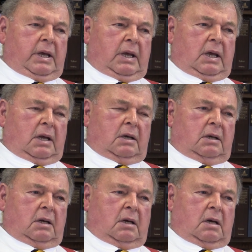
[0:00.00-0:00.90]
and
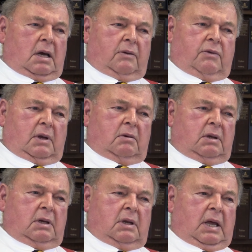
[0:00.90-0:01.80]
uh, I think
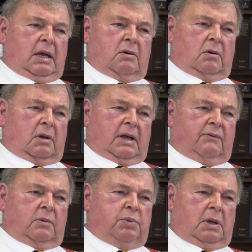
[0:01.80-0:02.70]
eight or
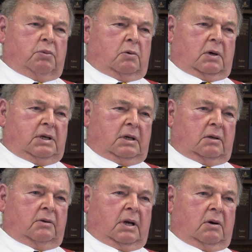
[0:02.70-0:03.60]
11 people were
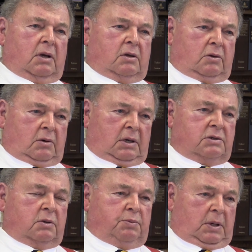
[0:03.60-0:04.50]
killed there, including
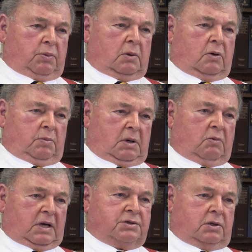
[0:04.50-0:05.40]
some people who had been
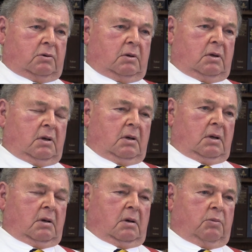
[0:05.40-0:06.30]
rescued
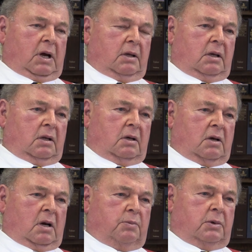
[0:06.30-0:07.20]
by the
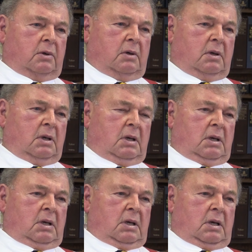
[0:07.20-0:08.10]
helicopter.
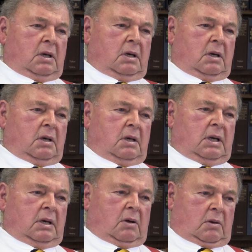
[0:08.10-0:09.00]
Uh,
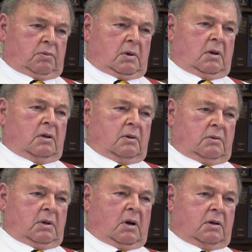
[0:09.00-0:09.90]
and all, all
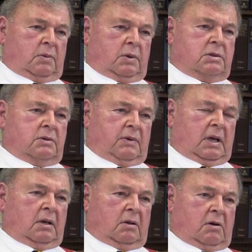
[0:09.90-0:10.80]
the occupants of
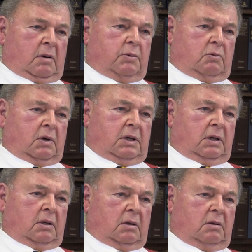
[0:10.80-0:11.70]
that helicopter were
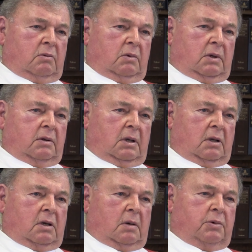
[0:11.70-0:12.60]
killed with the
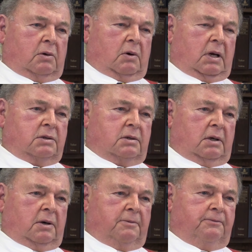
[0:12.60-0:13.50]
helicopter crash
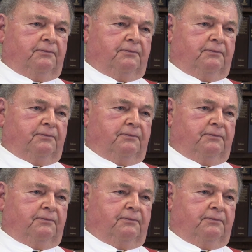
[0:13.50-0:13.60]
there.